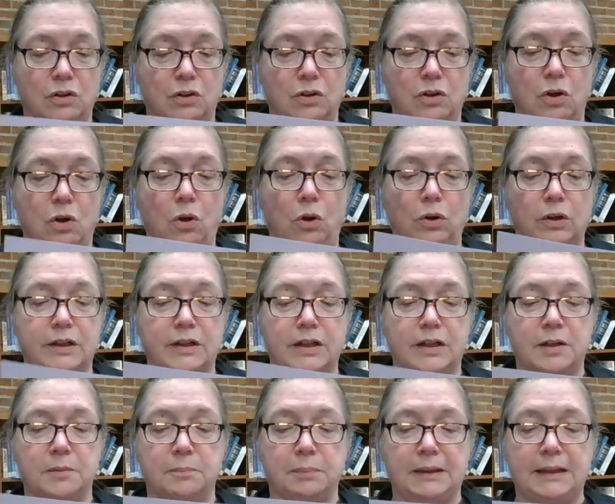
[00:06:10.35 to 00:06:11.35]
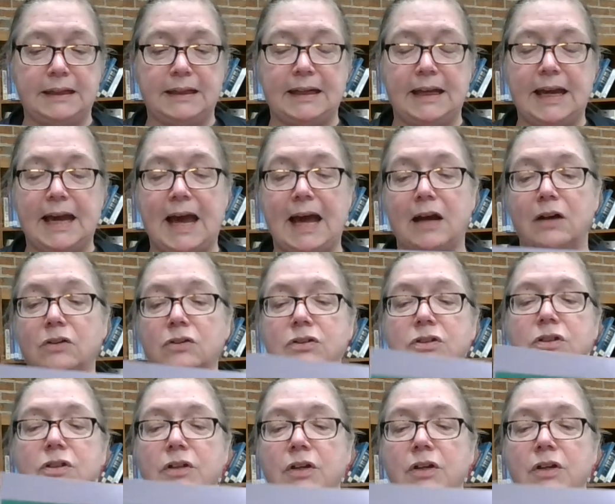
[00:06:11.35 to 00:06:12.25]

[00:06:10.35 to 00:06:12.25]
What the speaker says: hold it completely out.